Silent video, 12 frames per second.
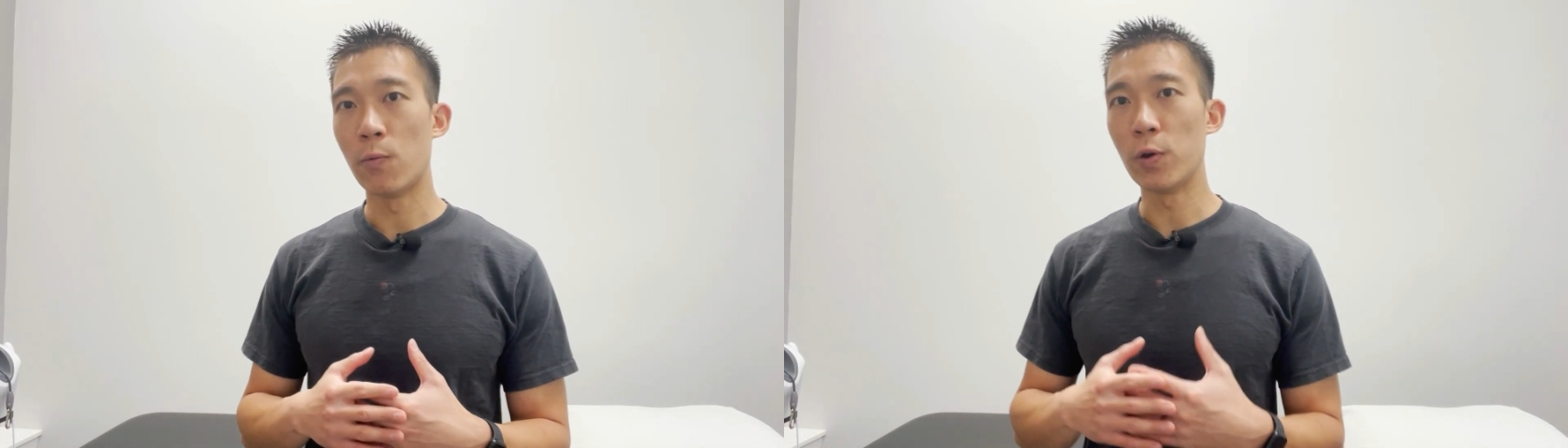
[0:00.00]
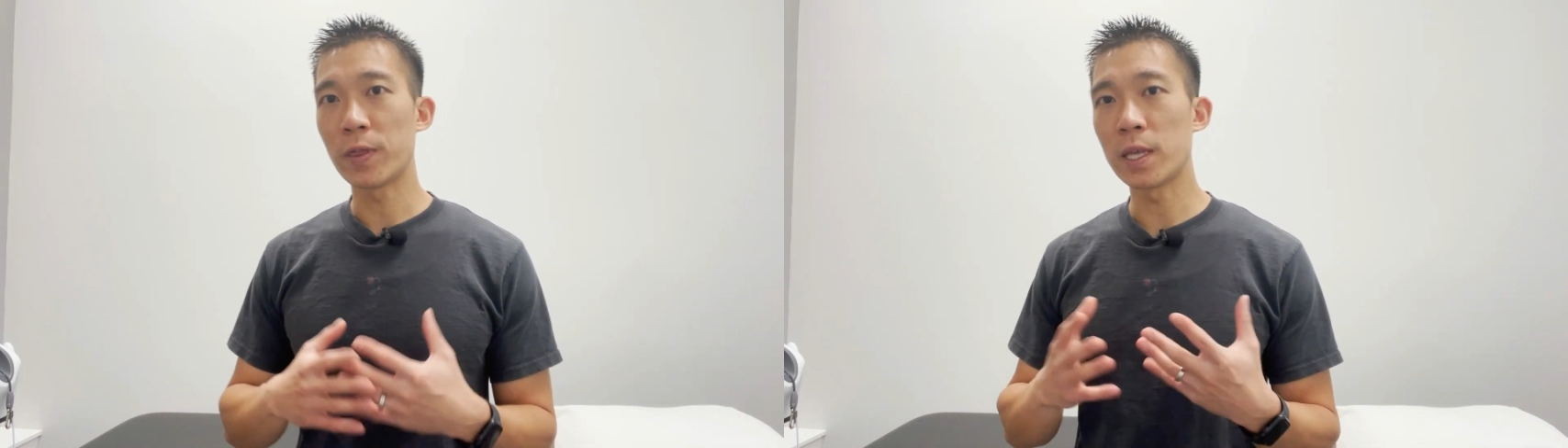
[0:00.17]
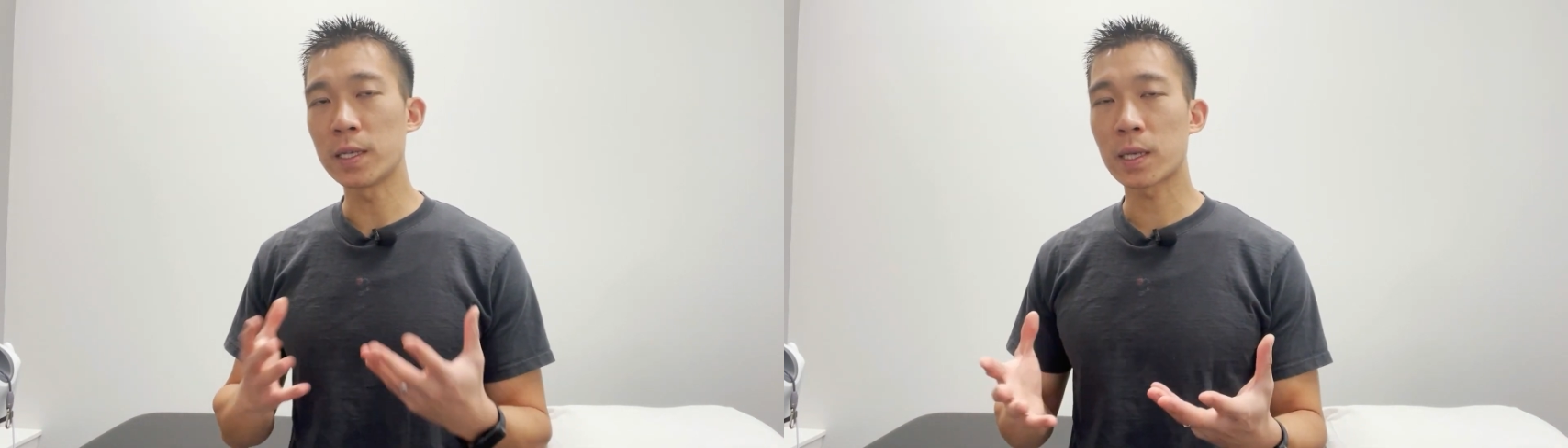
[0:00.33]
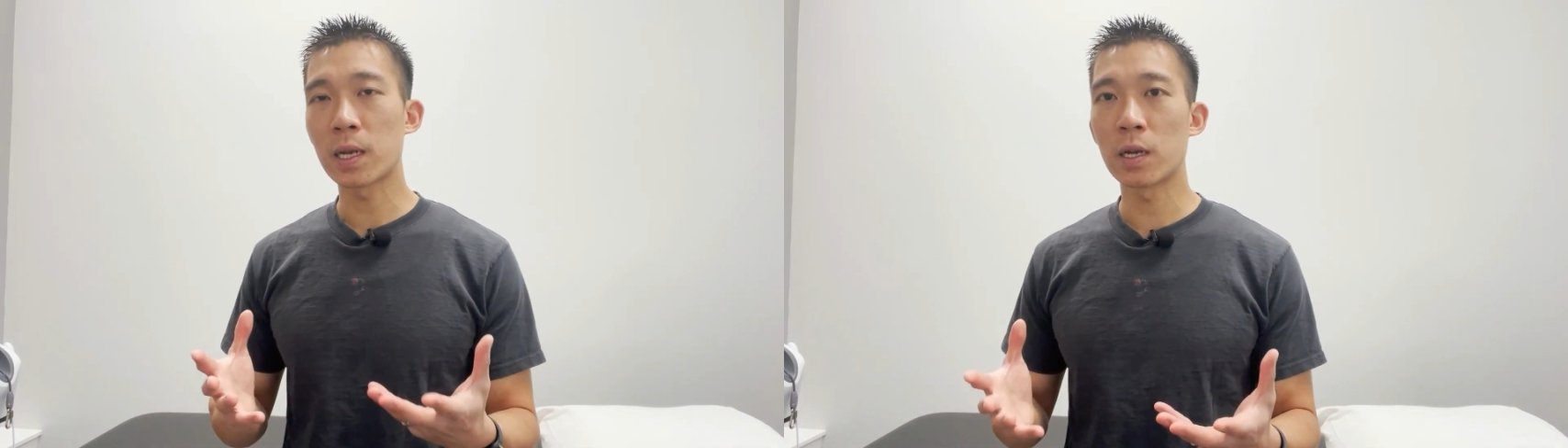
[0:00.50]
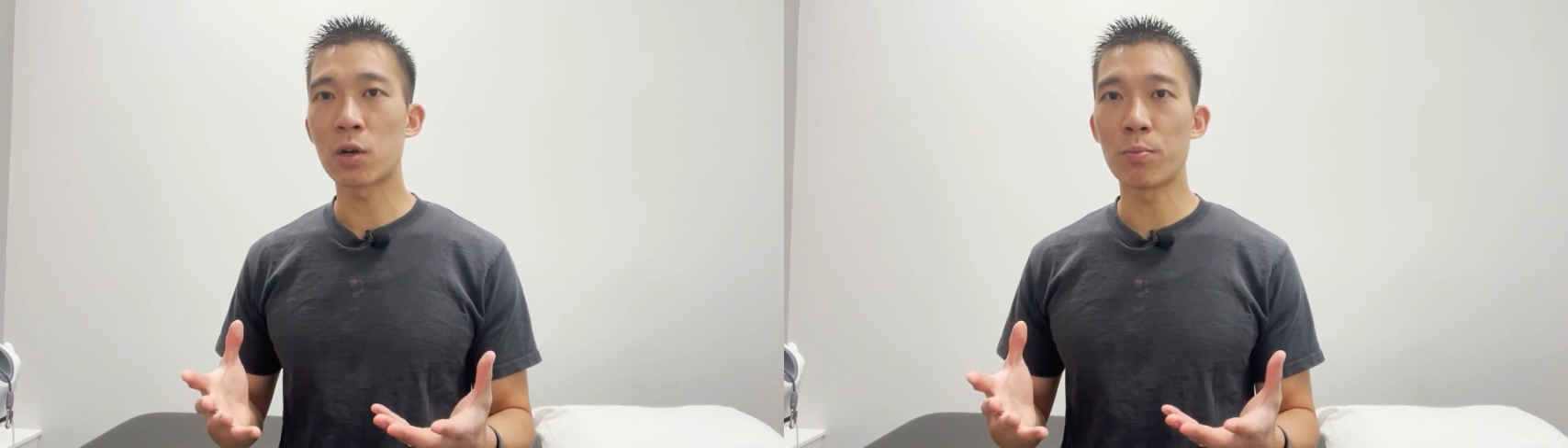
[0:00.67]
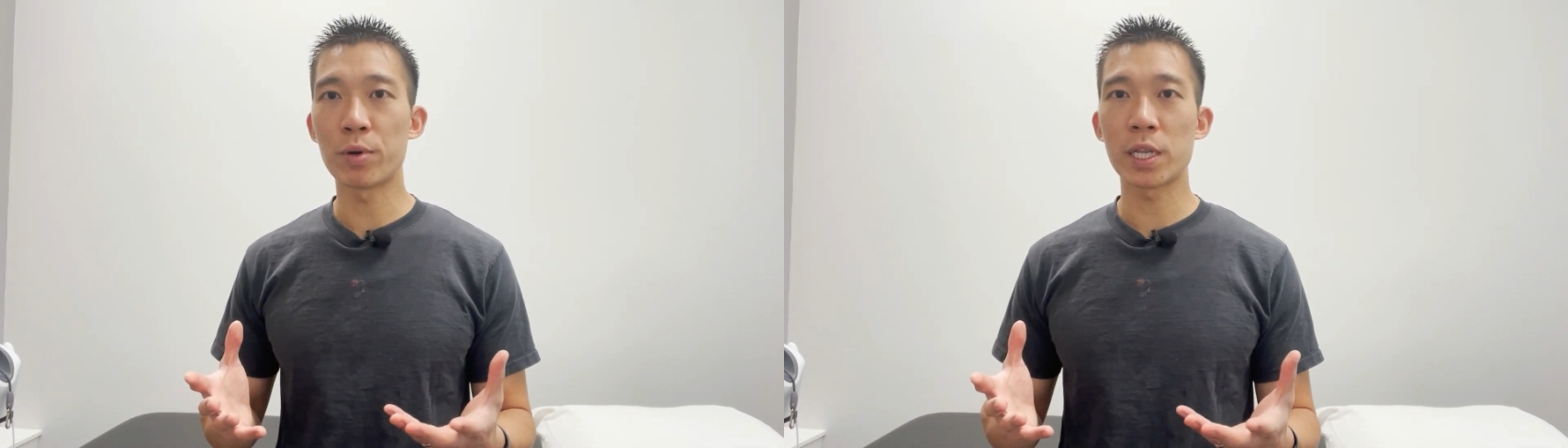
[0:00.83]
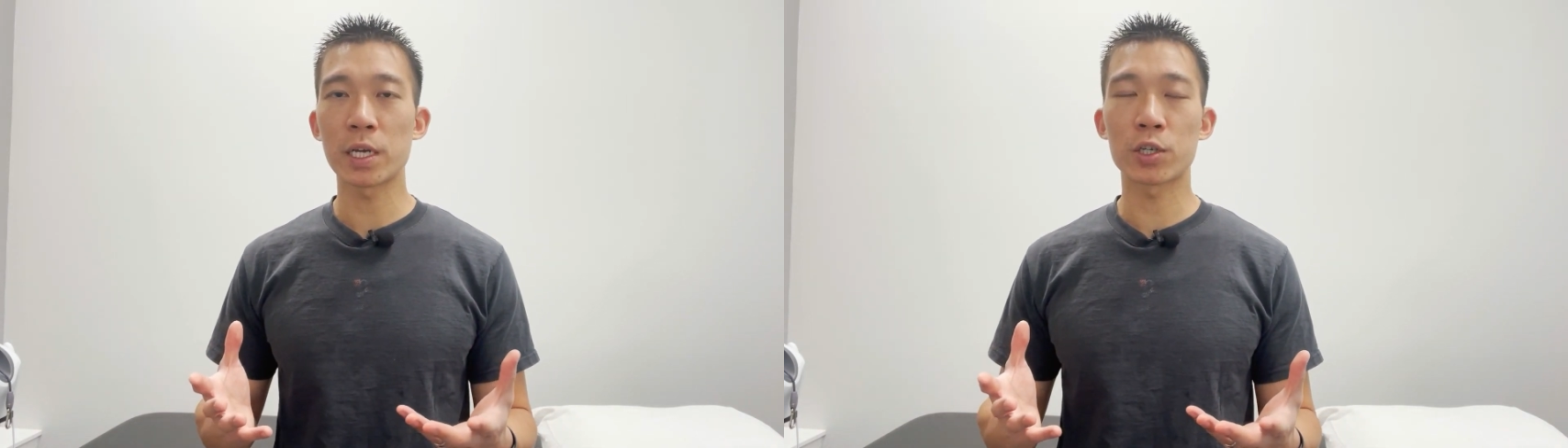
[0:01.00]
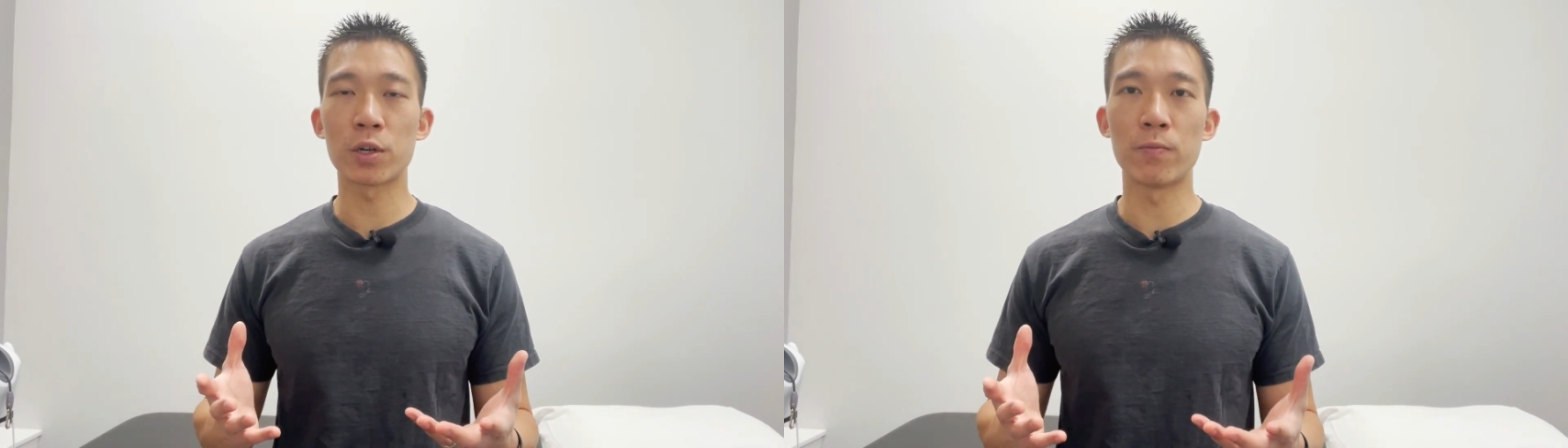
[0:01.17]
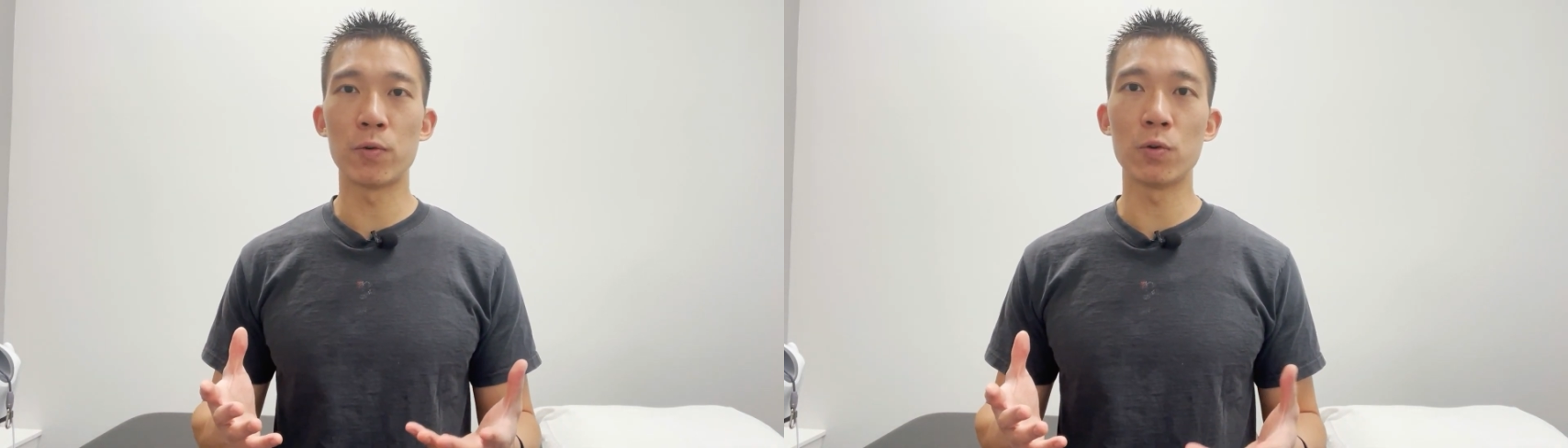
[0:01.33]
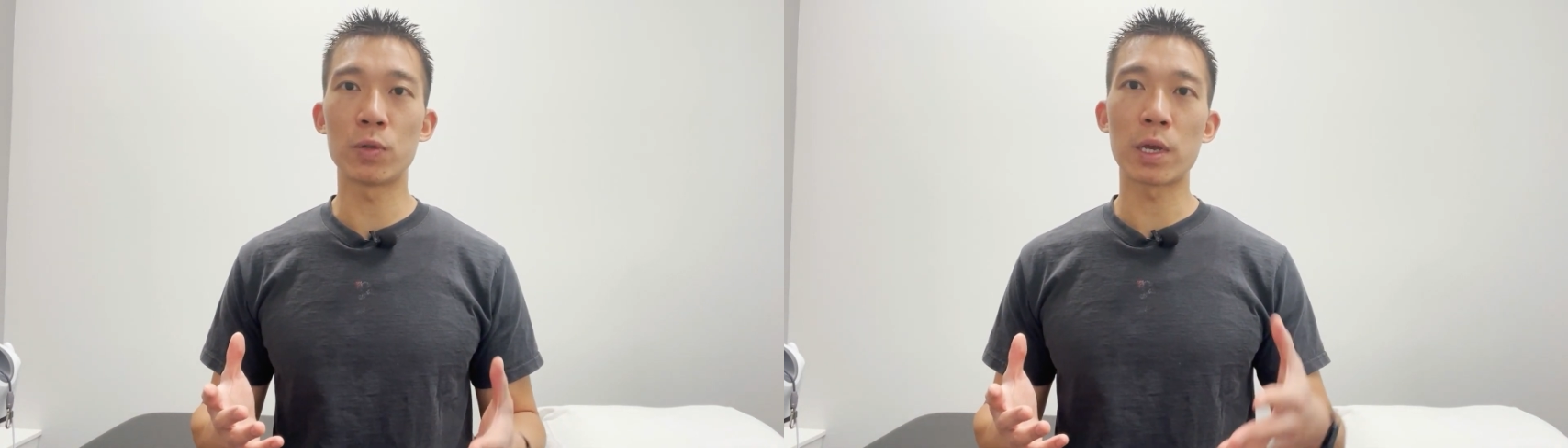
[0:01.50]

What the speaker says: With this clinical prediction rule,